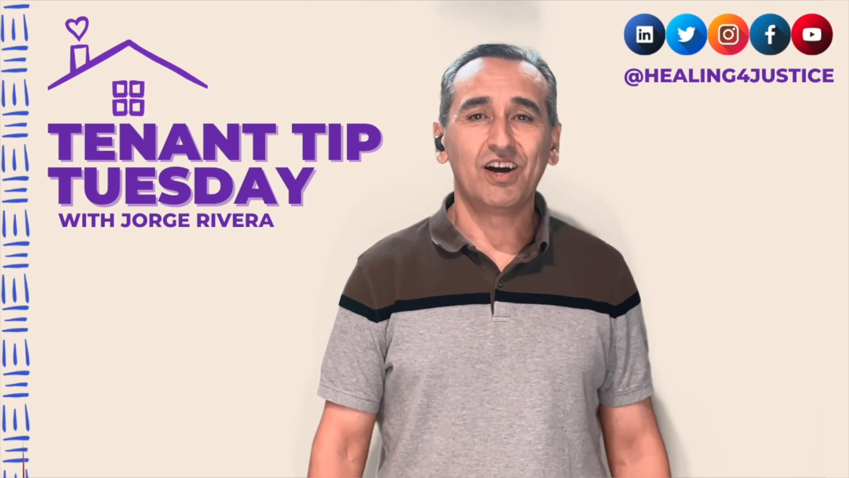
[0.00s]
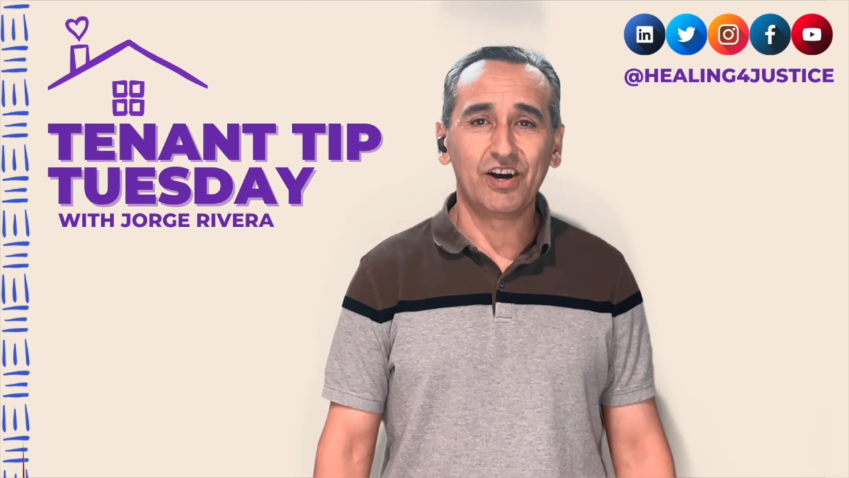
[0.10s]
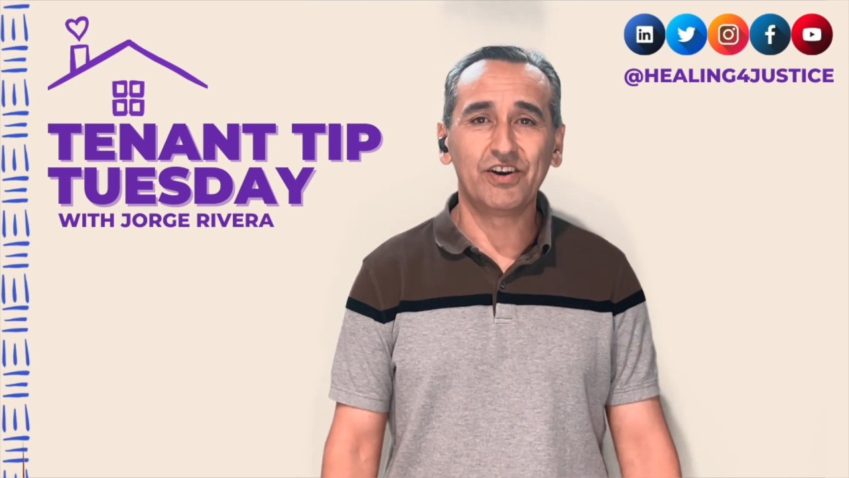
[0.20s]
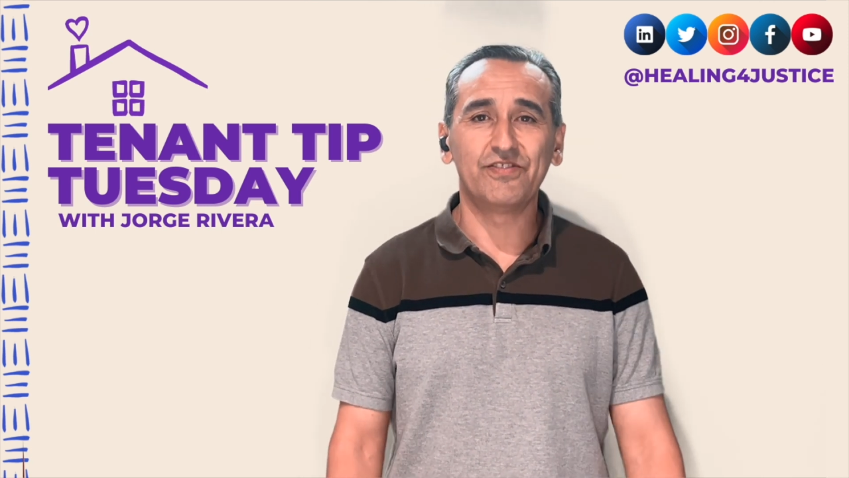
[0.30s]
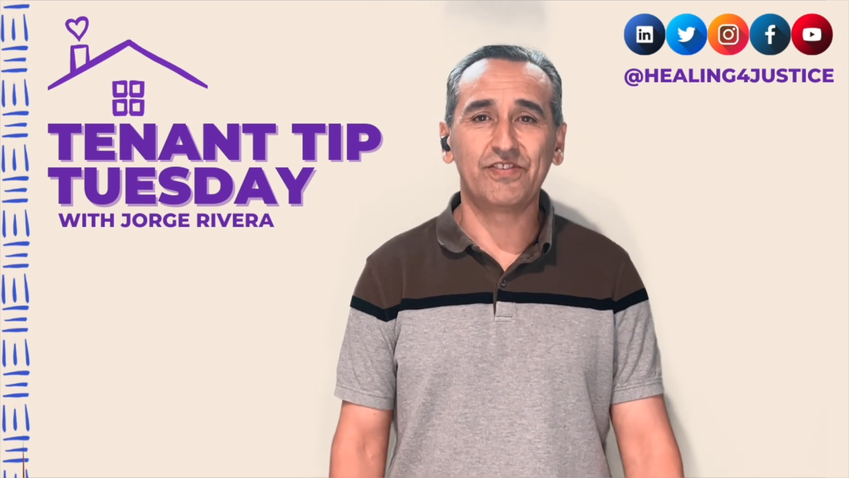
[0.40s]

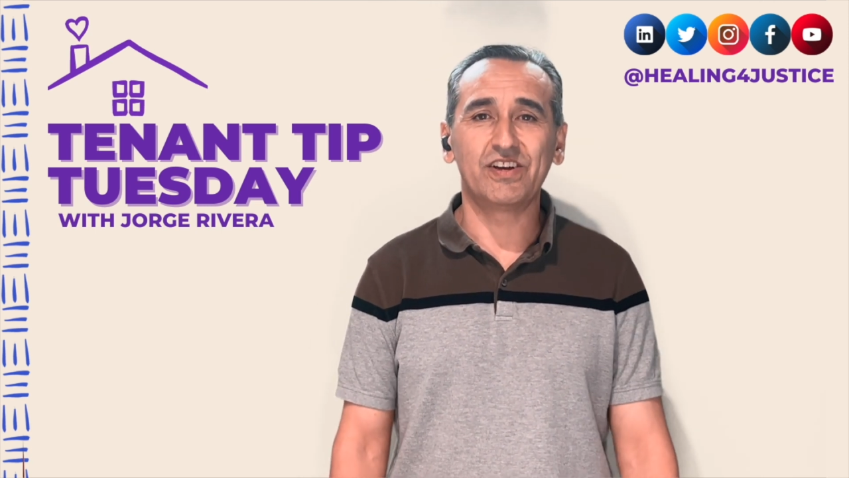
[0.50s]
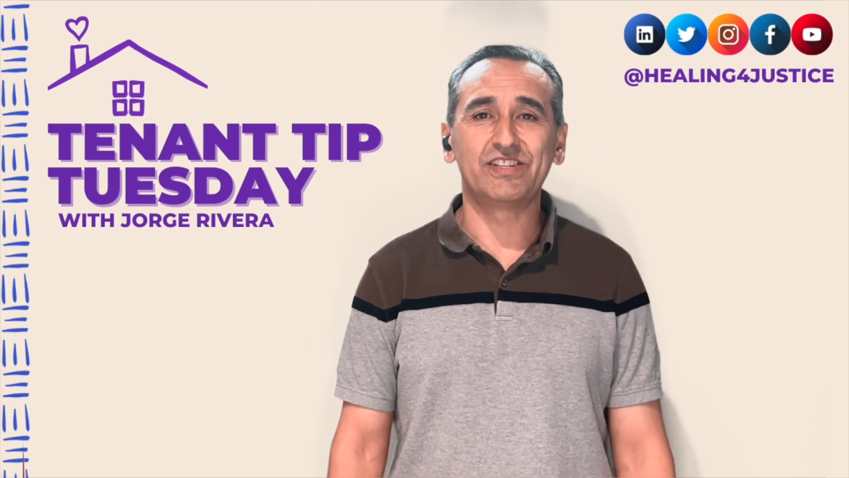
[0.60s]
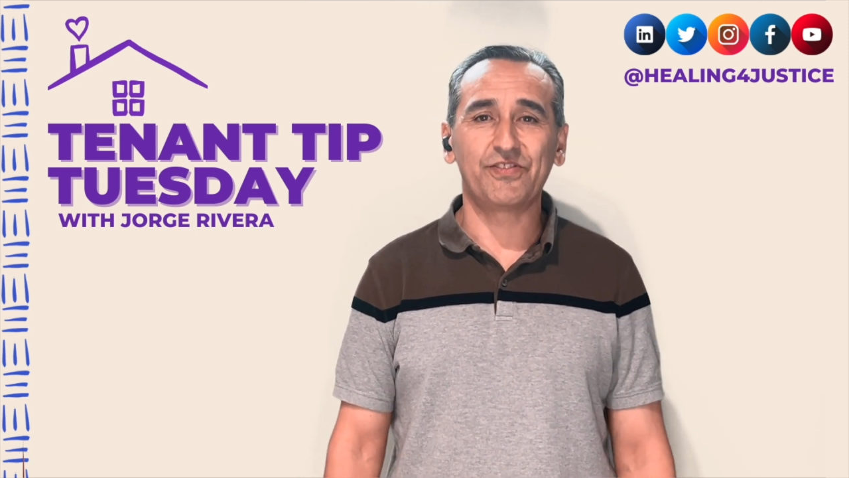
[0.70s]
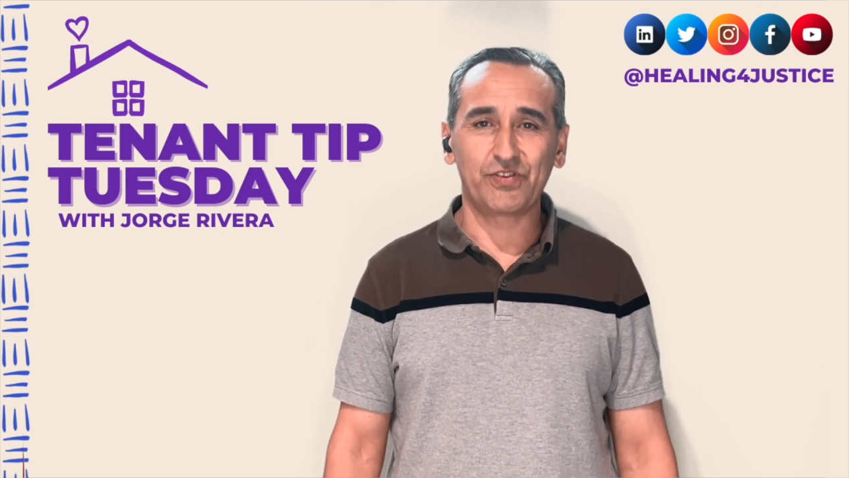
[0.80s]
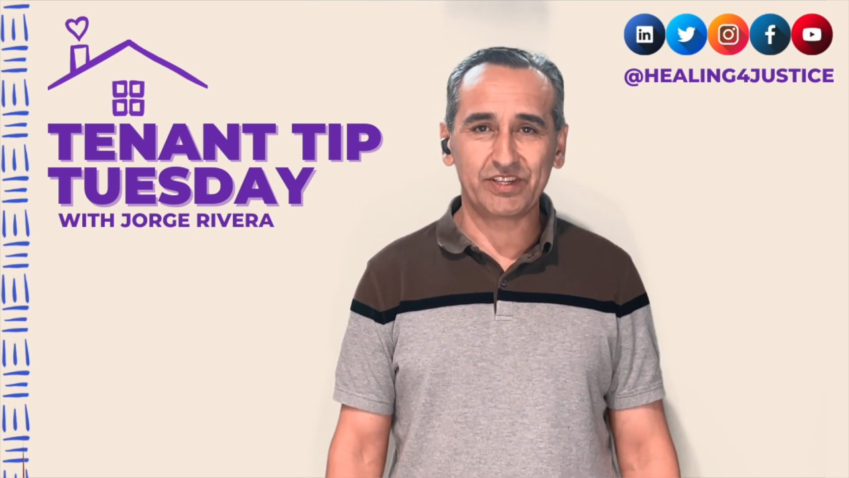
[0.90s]
of
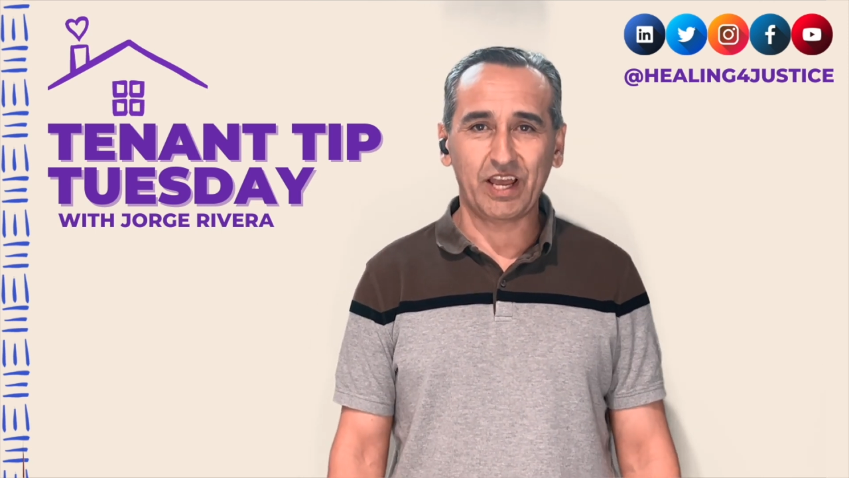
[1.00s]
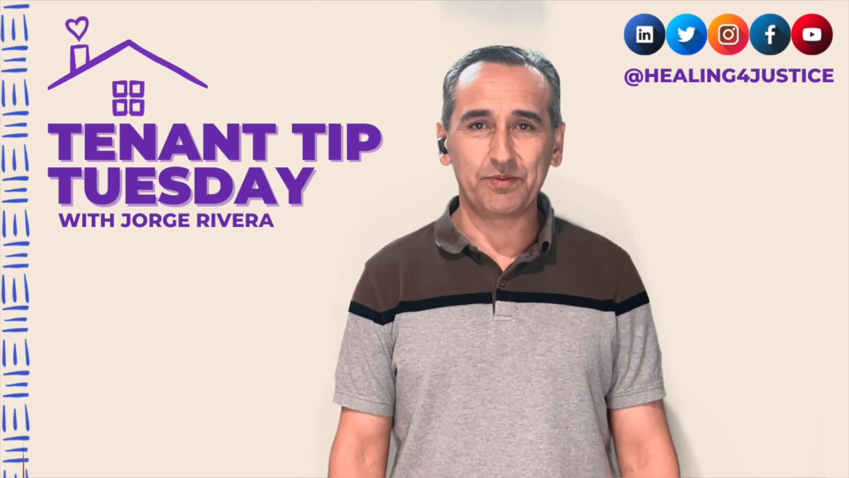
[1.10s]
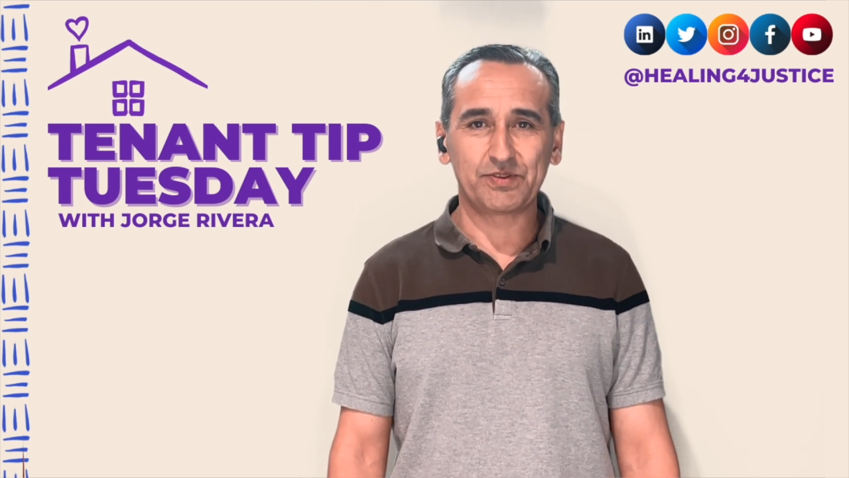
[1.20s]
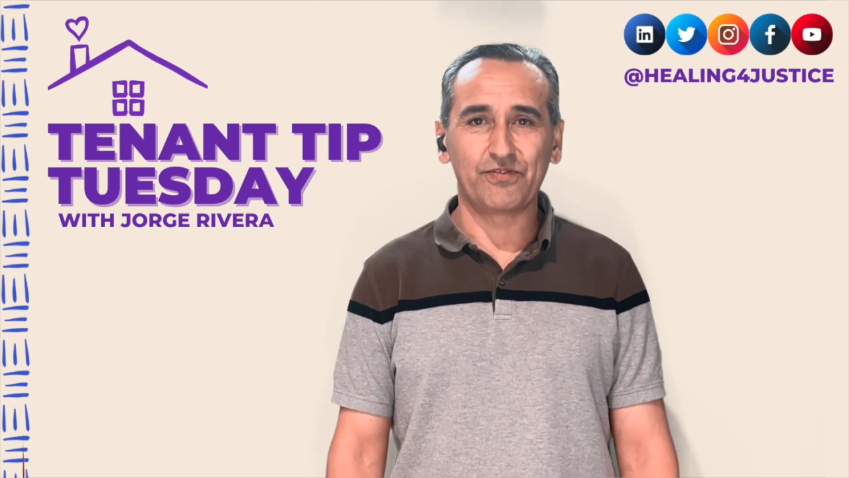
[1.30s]
different types